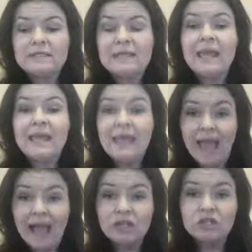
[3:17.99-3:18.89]
taking
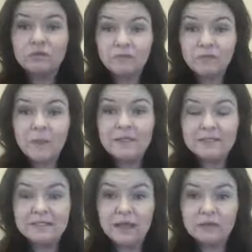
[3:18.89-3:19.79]
action from
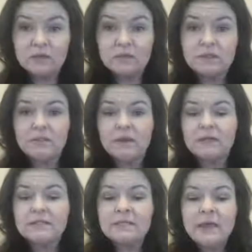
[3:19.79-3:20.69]
inside those
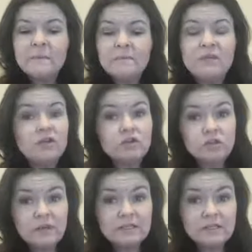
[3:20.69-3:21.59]
emails, then you're
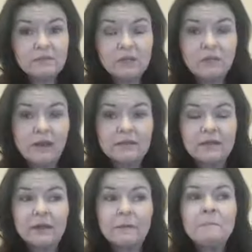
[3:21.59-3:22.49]
doing something right
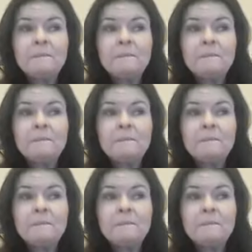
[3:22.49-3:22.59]
there.